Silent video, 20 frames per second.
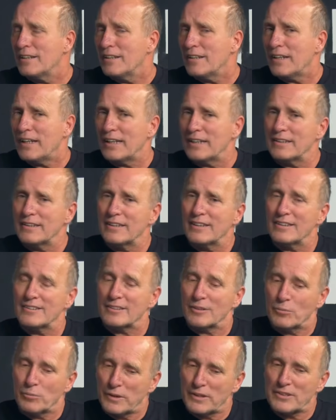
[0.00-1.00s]
And
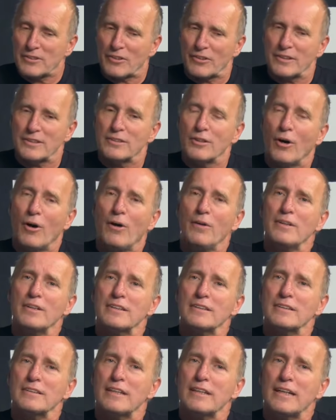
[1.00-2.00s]
so we started
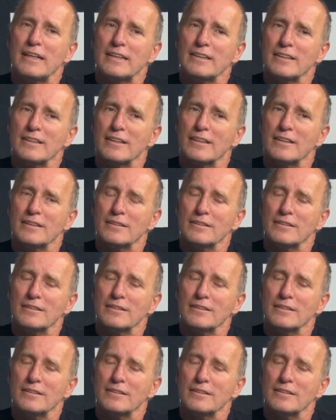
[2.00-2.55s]
talking, and